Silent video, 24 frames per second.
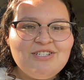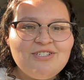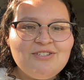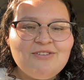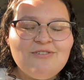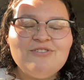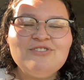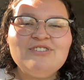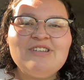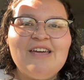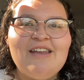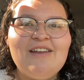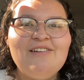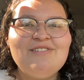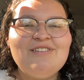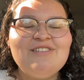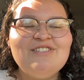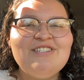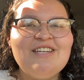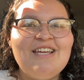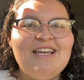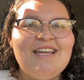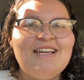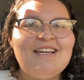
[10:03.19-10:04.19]
So shout out to
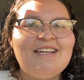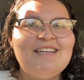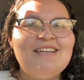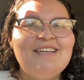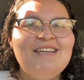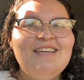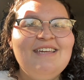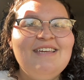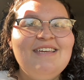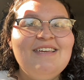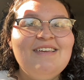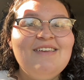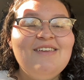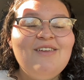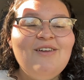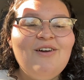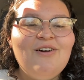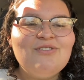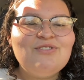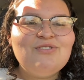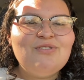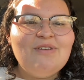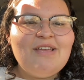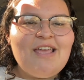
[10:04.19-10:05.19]
Jack he
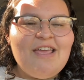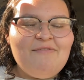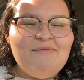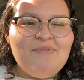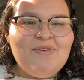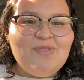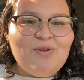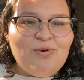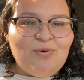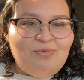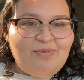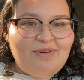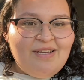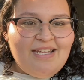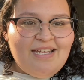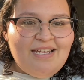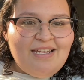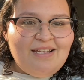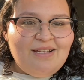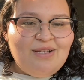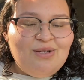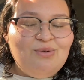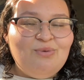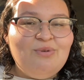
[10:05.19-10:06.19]
also gave me the
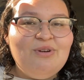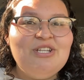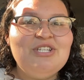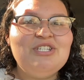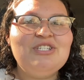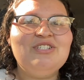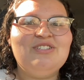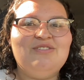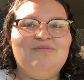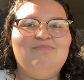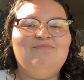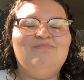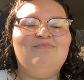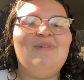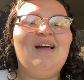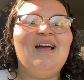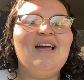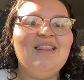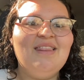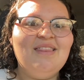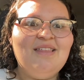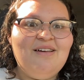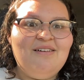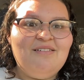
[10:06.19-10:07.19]
ring, which I
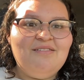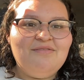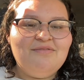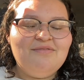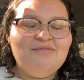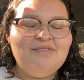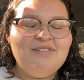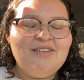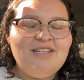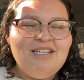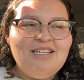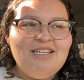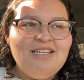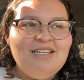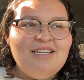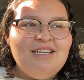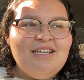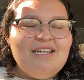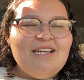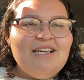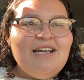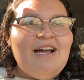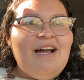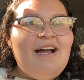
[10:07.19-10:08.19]
love.
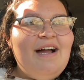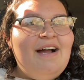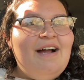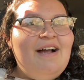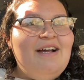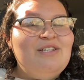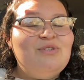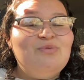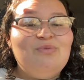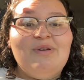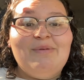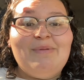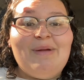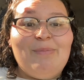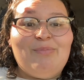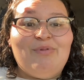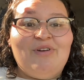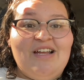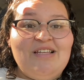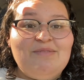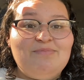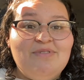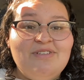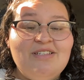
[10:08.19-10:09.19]
Uh, it's one of my
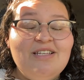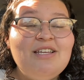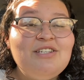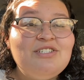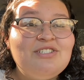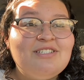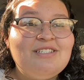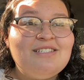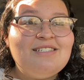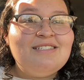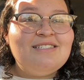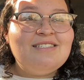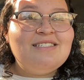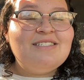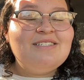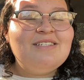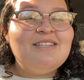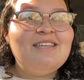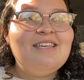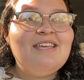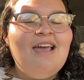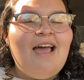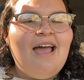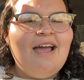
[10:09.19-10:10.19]
prized possessions.
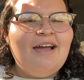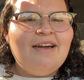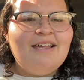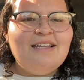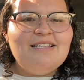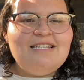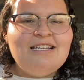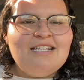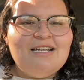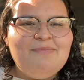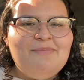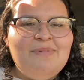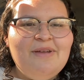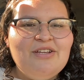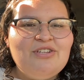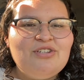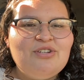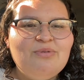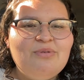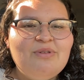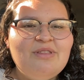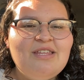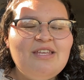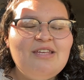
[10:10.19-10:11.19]
I gotta take a picture
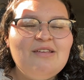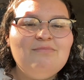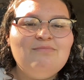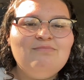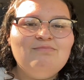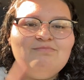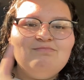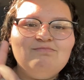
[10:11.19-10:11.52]
with him.